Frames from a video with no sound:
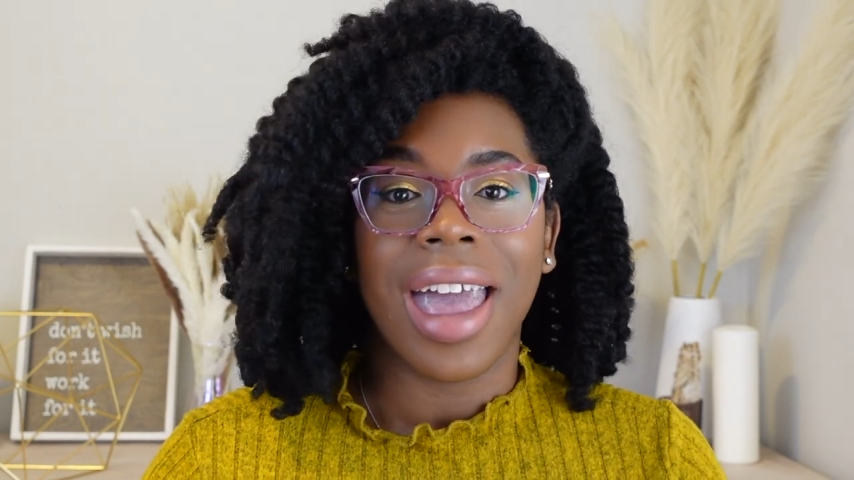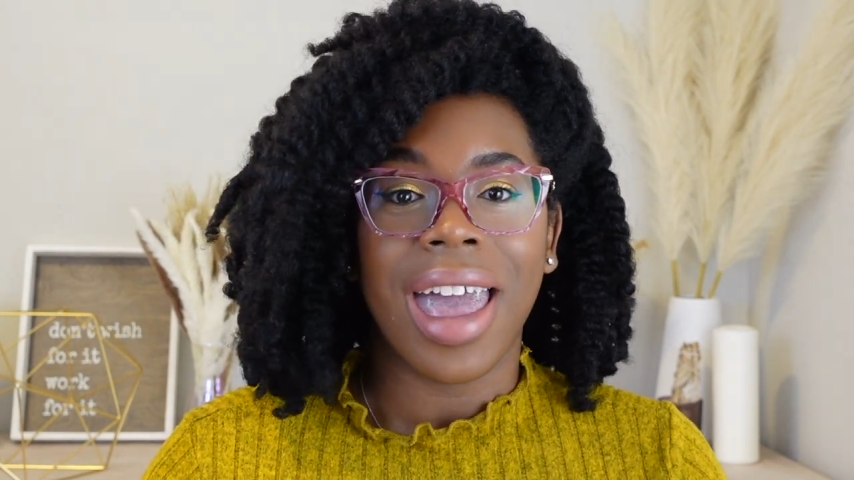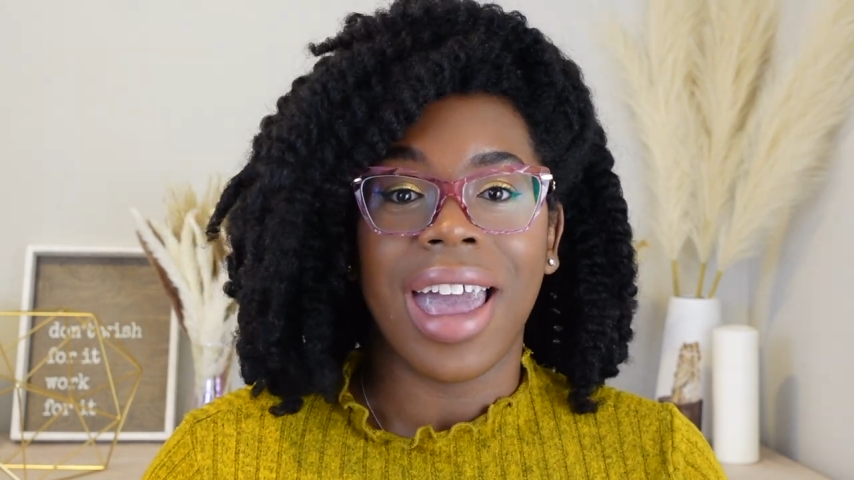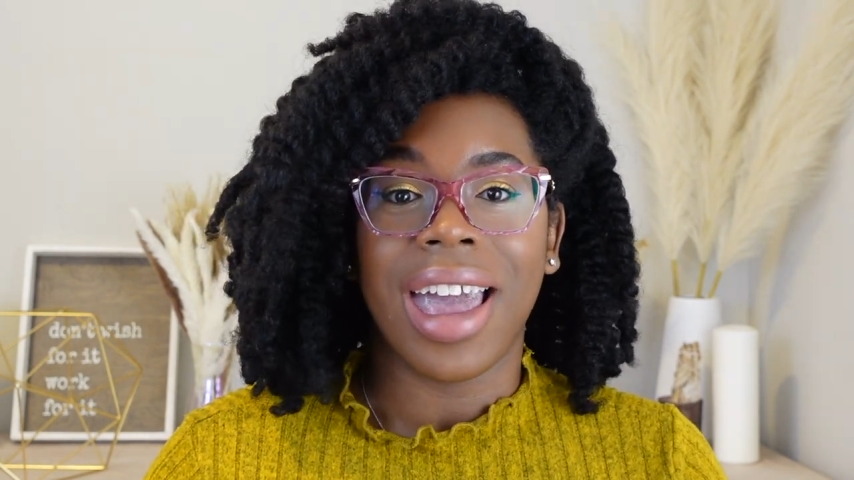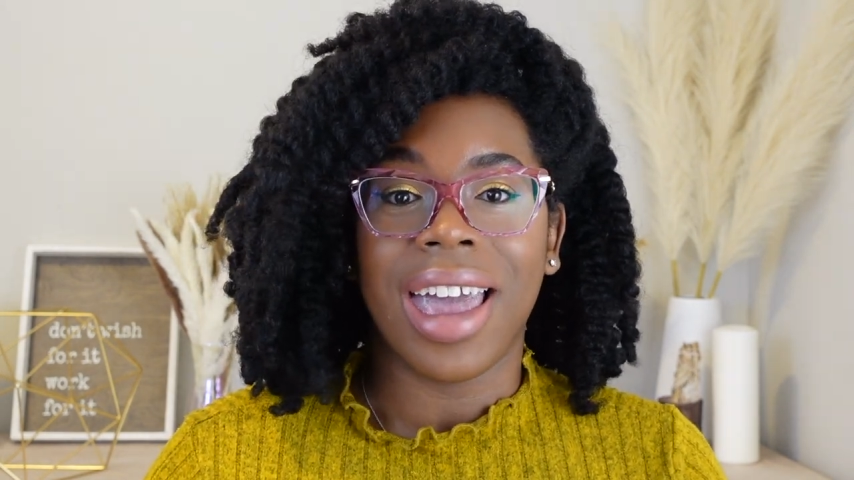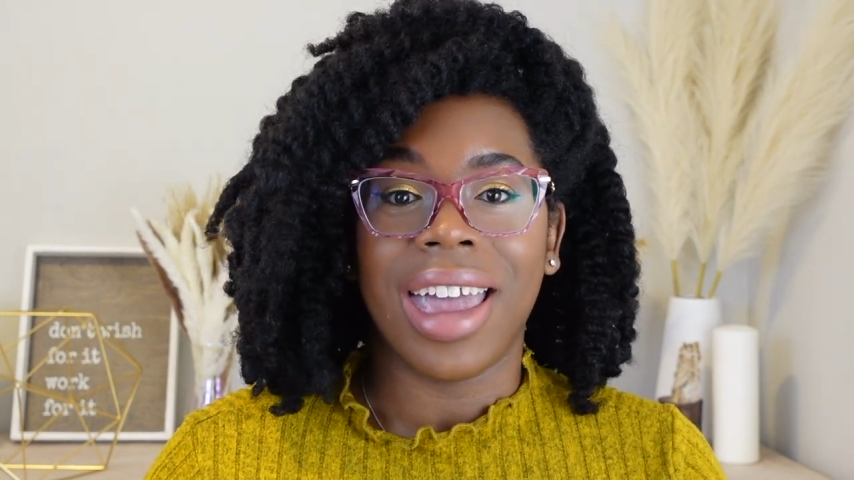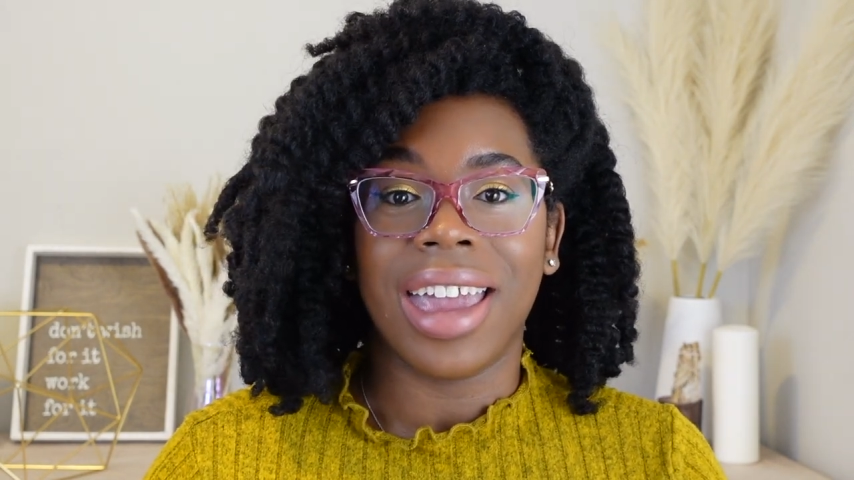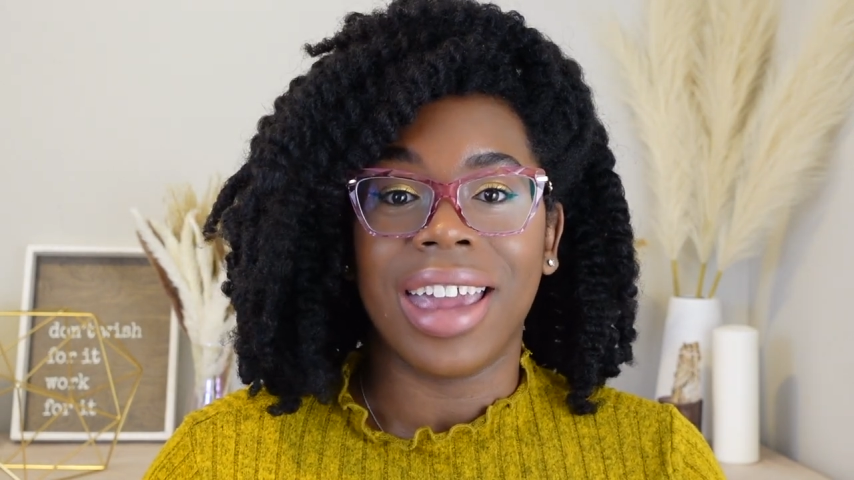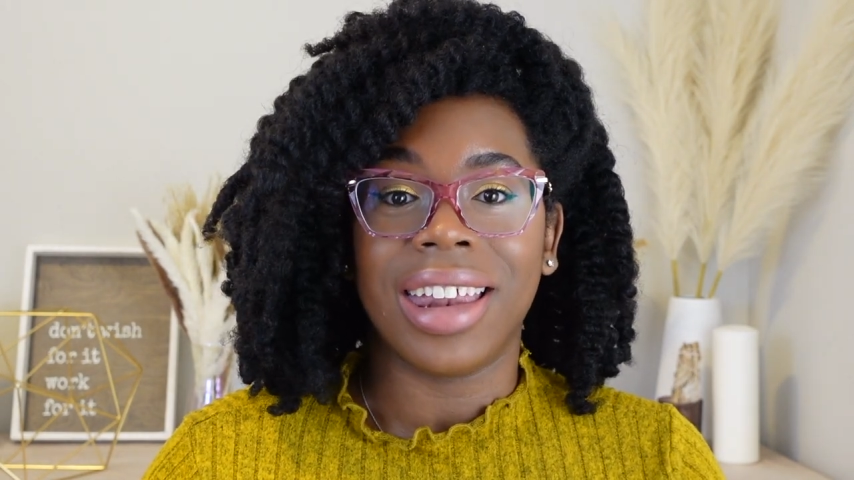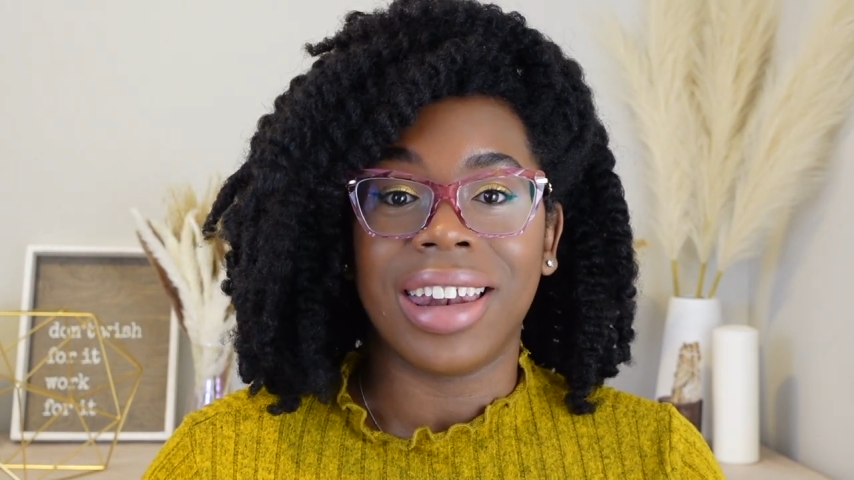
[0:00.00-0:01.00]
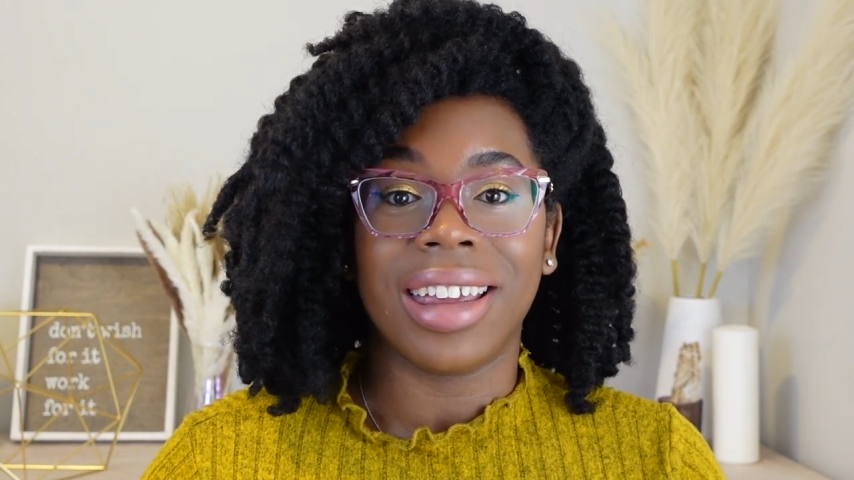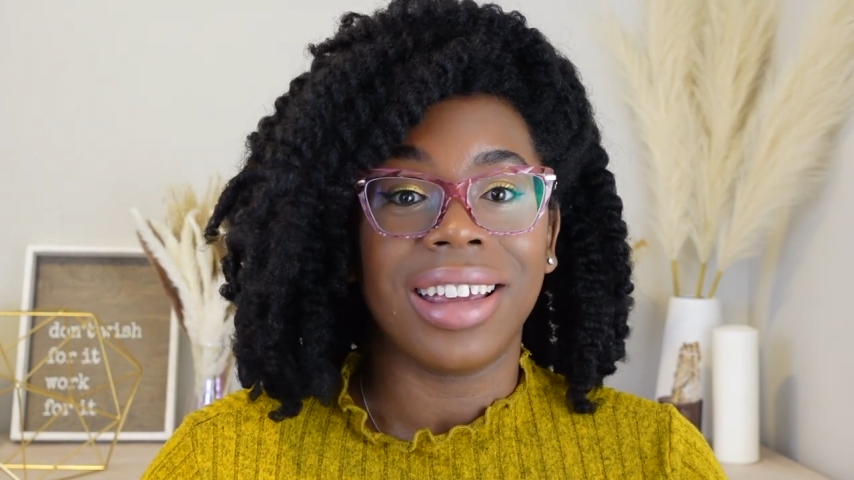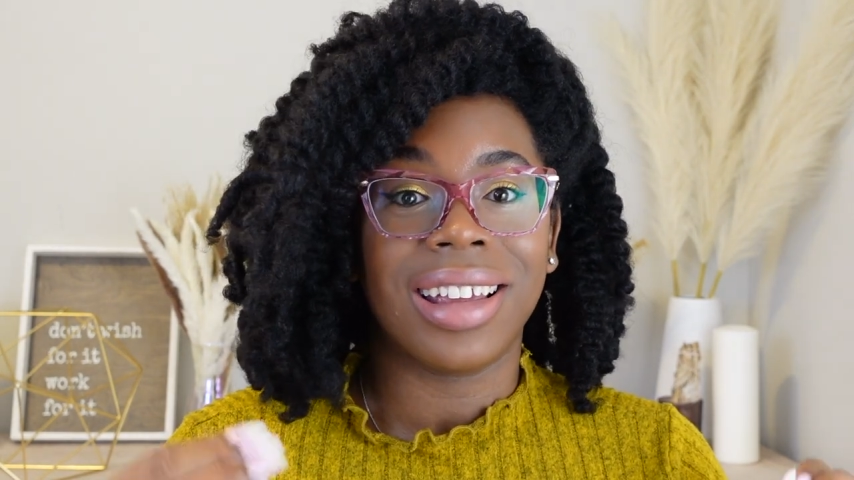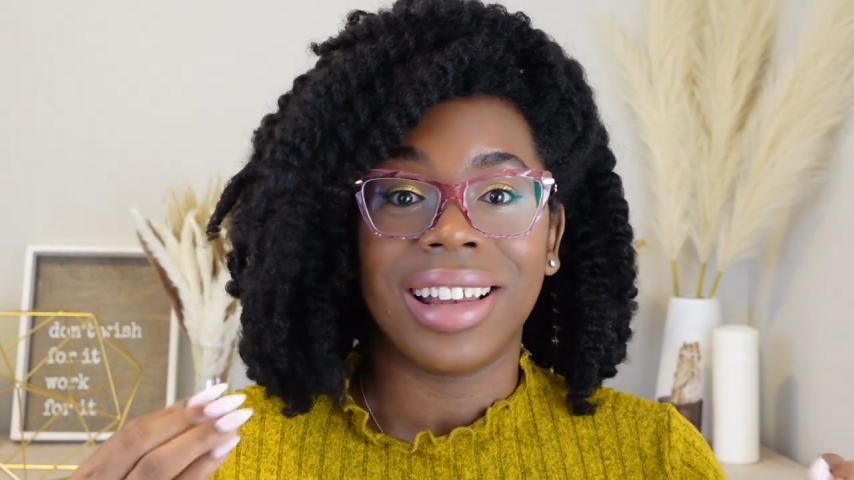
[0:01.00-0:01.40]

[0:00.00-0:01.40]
and